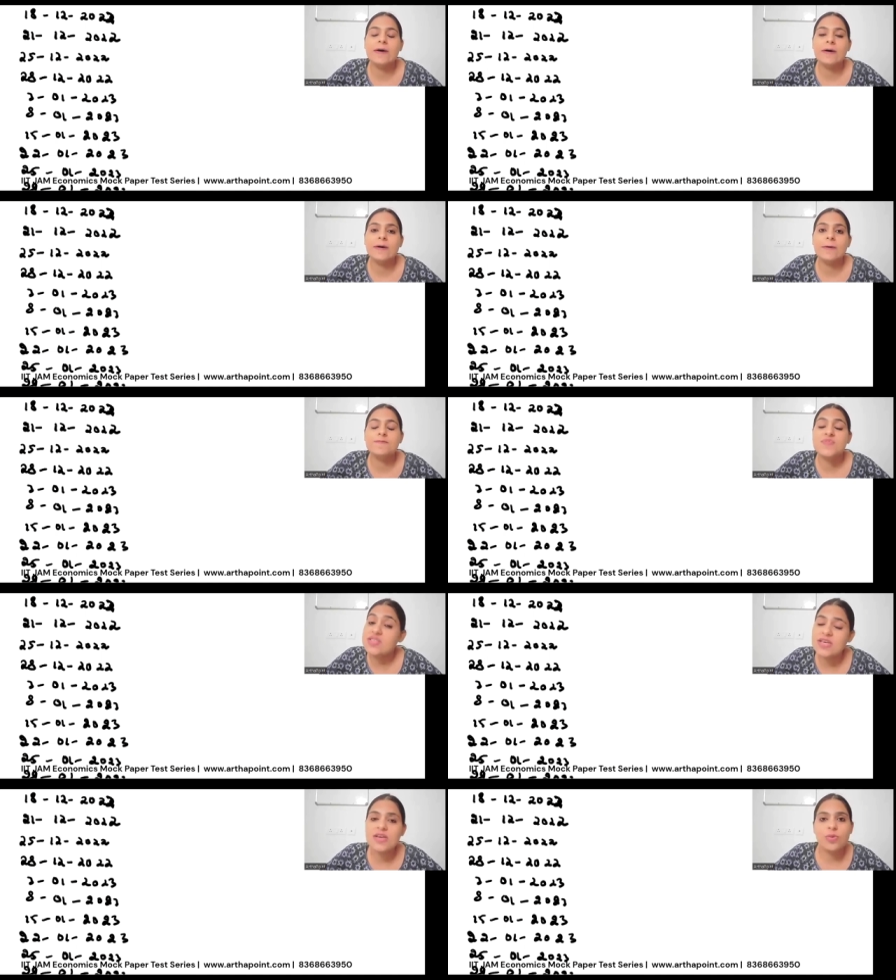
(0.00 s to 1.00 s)
uh,
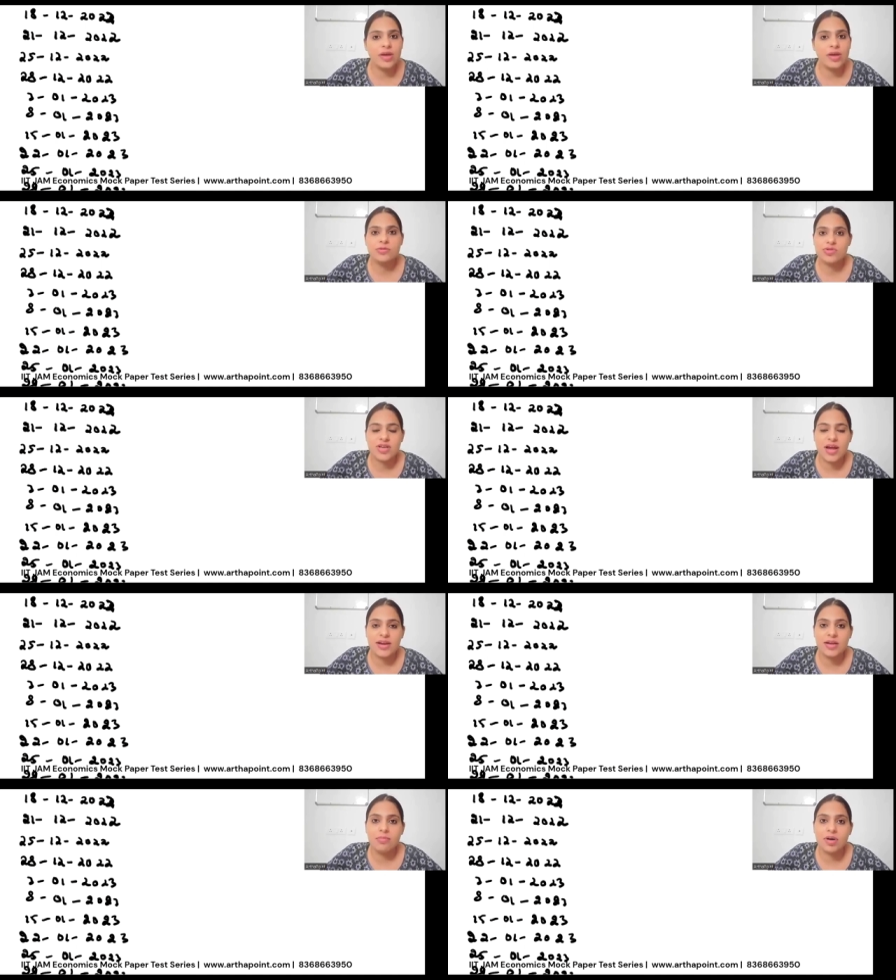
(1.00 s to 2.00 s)
see where you
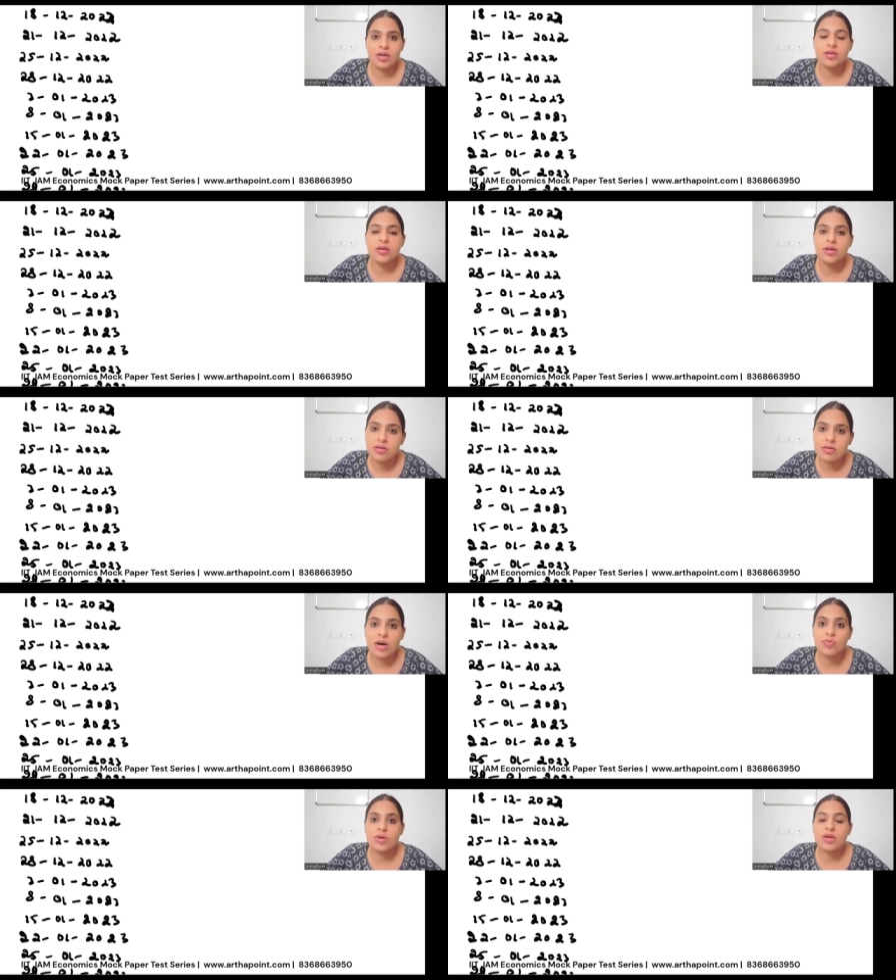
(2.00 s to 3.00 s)
stand among the
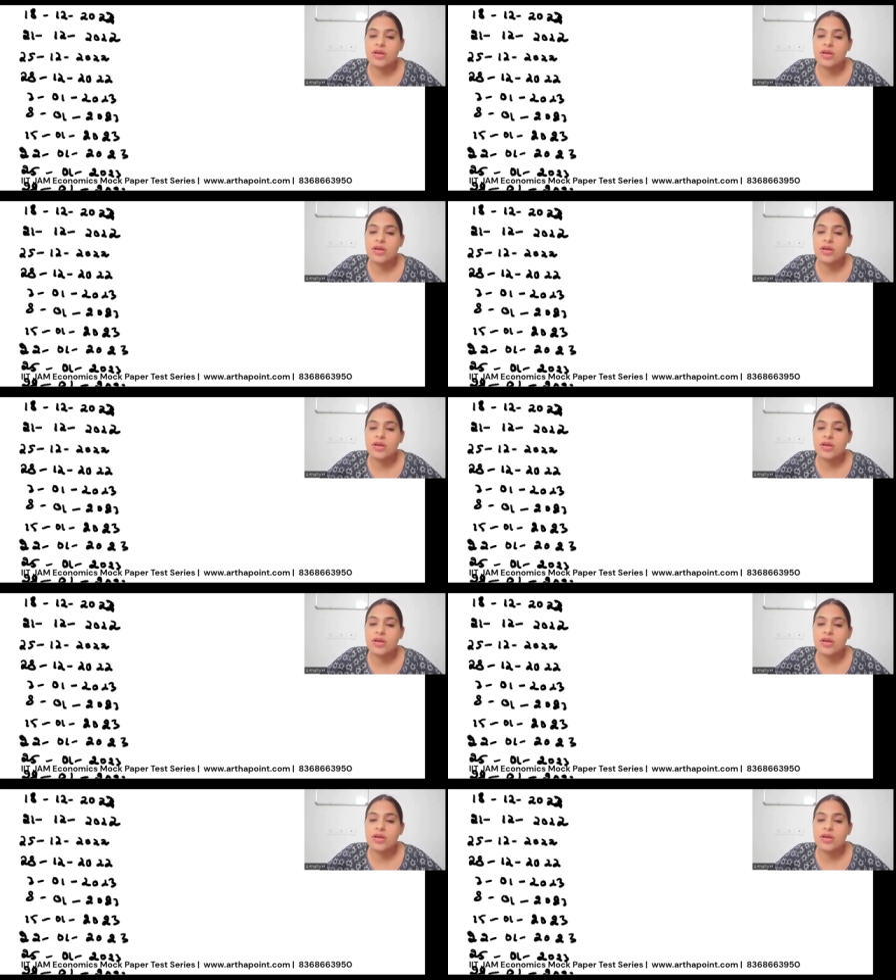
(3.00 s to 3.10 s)
crowd.